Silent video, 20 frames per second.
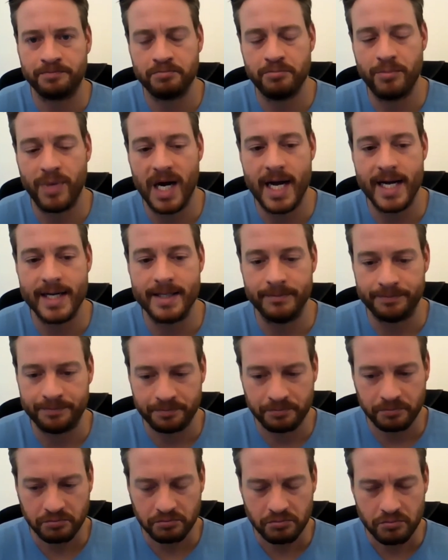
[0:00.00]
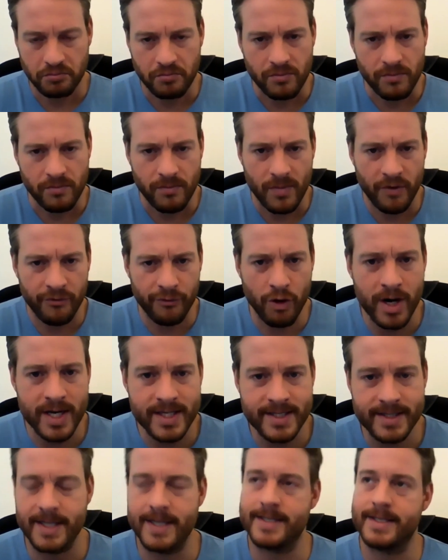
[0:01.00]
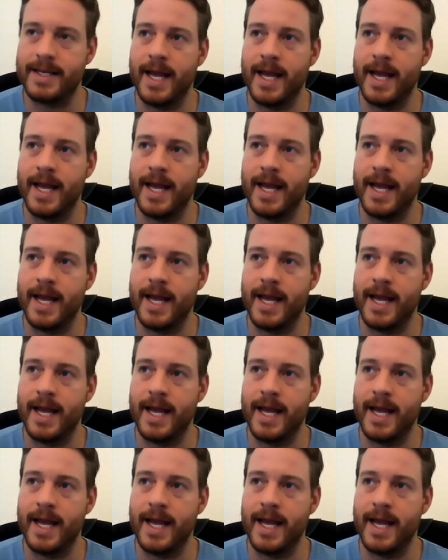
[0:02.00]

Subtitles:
But for instance,